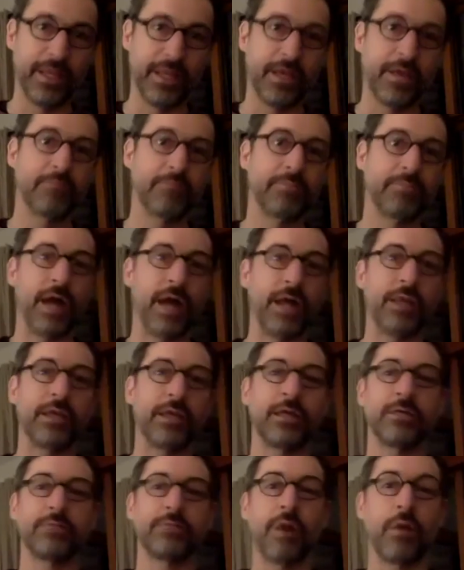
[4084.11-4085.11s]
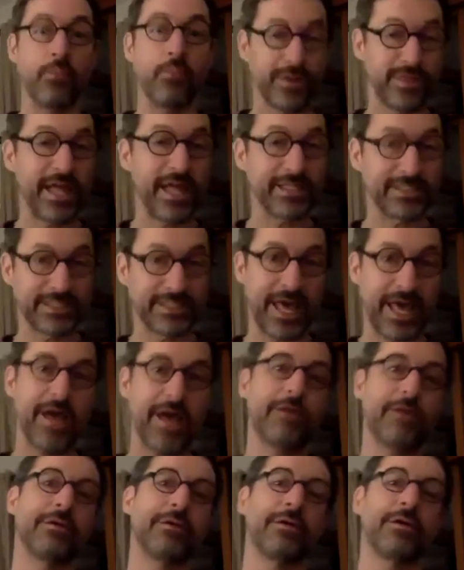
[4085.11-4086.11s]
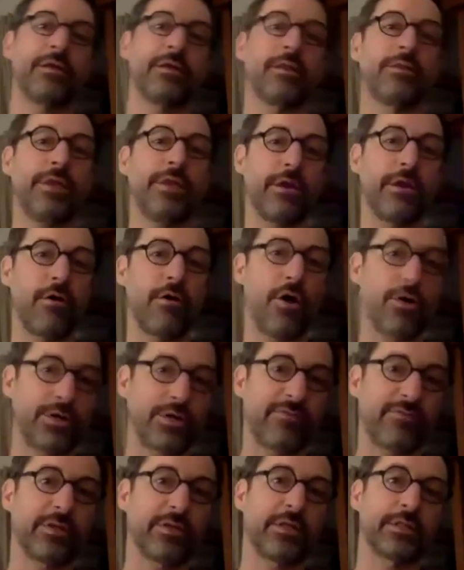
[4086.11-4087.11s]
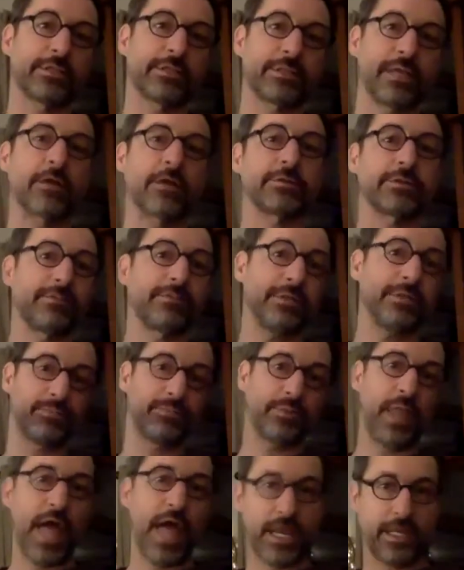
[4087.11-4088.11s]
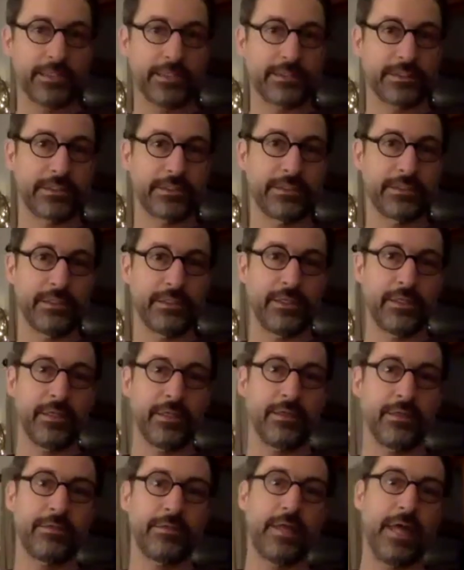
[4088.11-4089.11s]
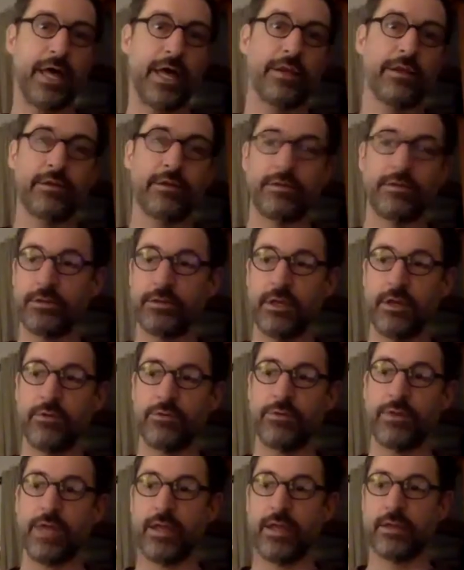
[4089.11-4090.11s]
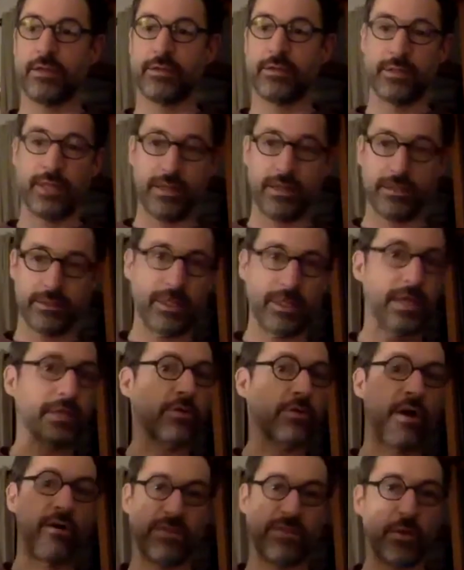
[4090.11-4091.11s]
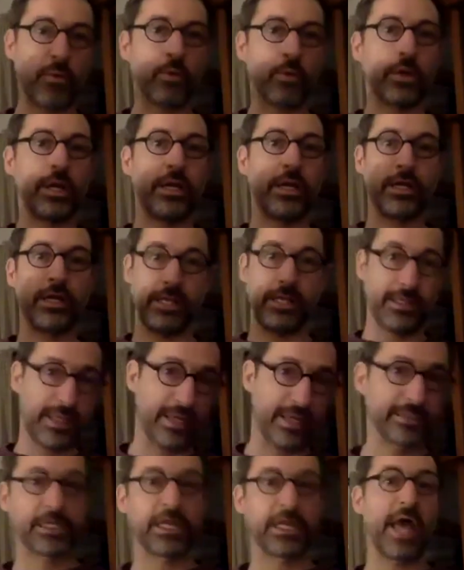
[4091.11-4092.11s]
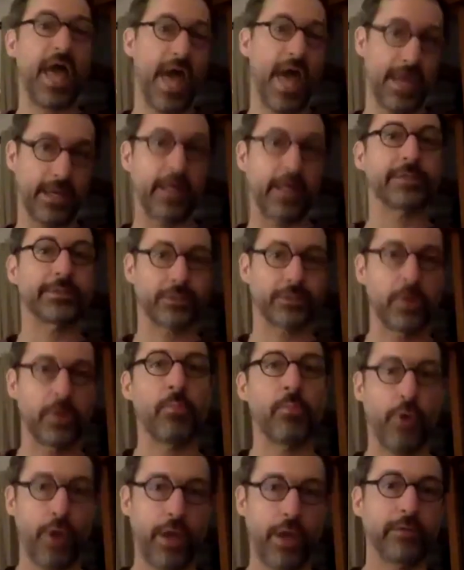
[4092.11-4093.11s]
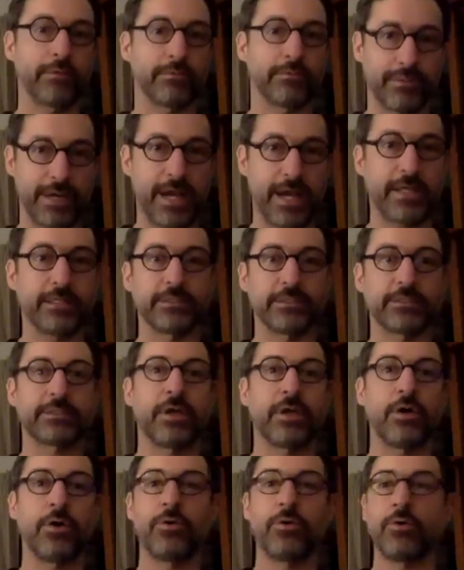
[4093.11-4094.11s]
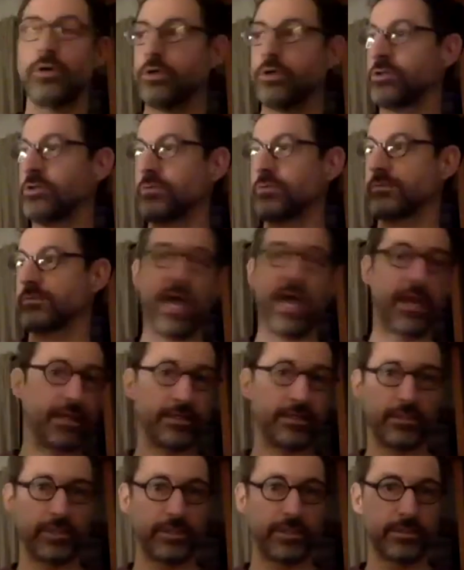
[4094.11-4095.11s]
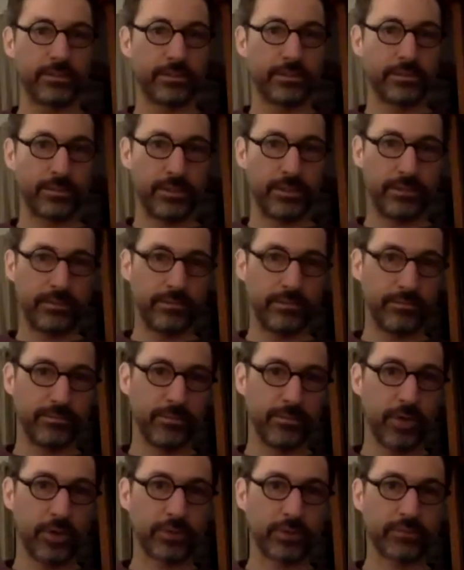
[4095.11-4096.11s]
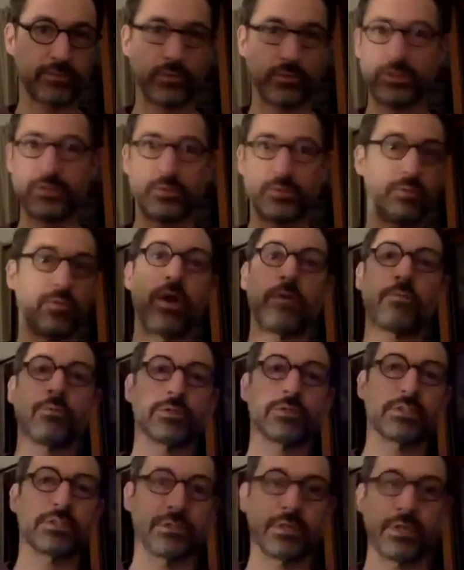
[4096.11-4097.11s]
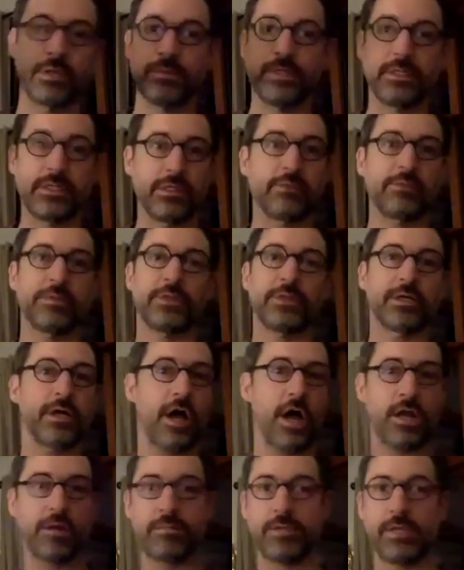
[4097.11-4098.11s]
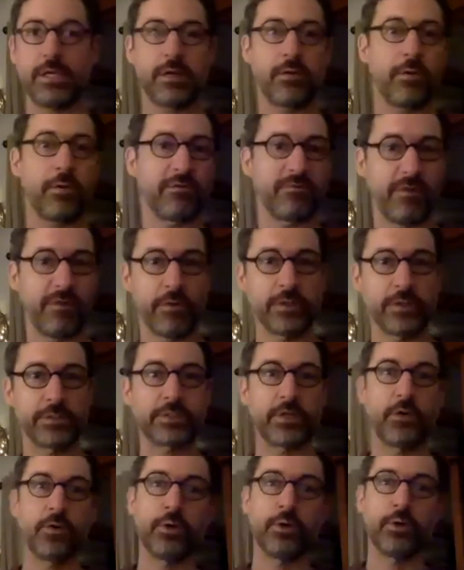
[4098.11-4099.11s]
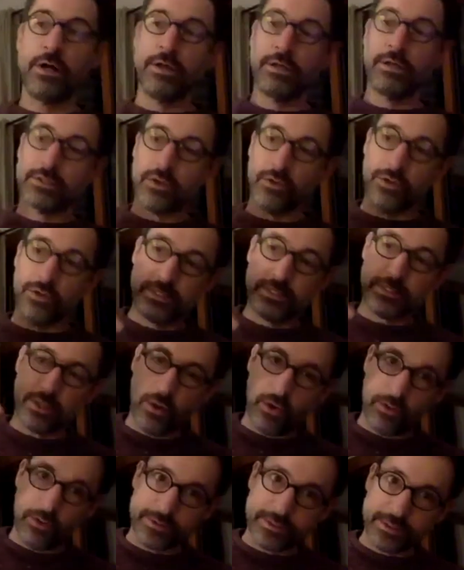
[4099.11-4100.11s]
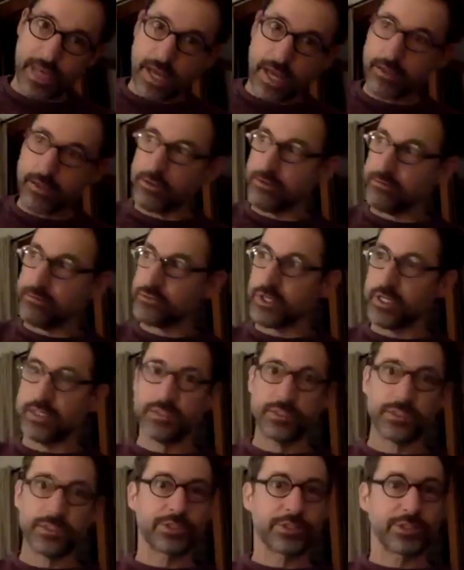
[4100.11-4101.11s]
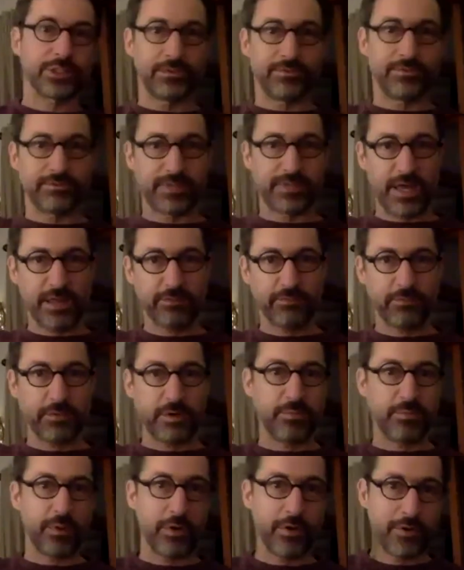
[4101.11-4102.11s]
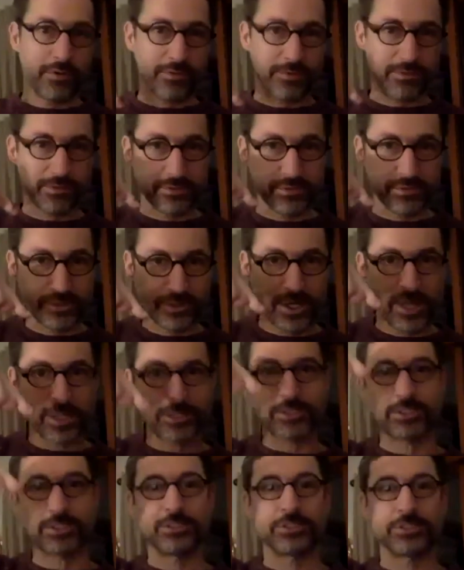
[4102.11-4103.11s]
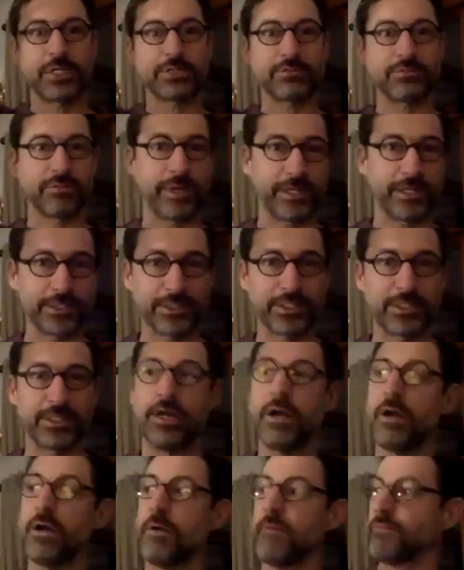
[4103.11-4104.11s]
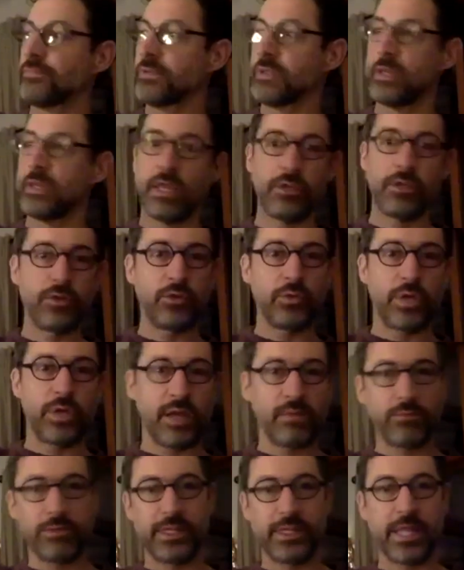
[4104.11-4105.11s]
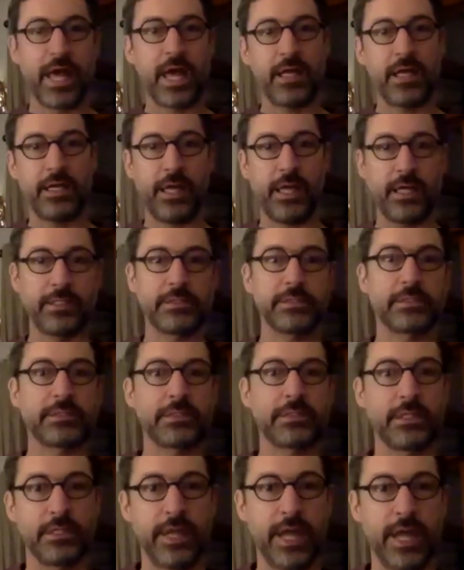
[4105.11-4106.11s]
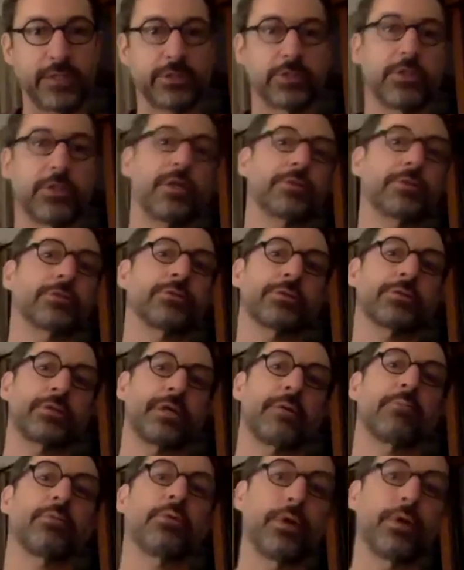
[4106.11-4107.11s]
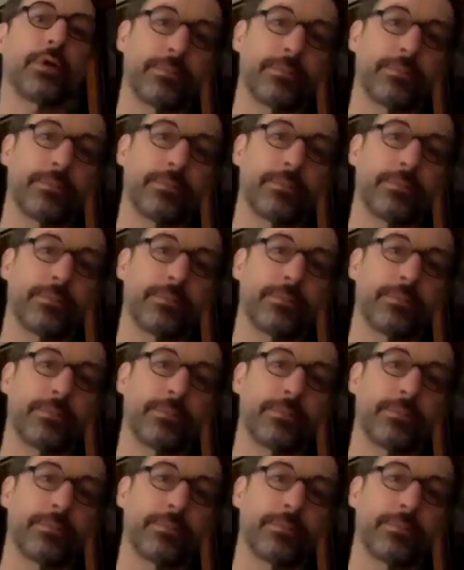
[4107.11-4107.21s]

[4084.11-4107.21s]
But with that said, there are definitely the cycles of these planets that, you know, that kicked off that we're in, and it's going to end at a certain point, right? So you said in March of 2021, we're still going to be dealing with economy and going forward. So this whole cycle of transition, of death, rebirth, destruction, transformation, can you name when that ends in an astrological standpoint?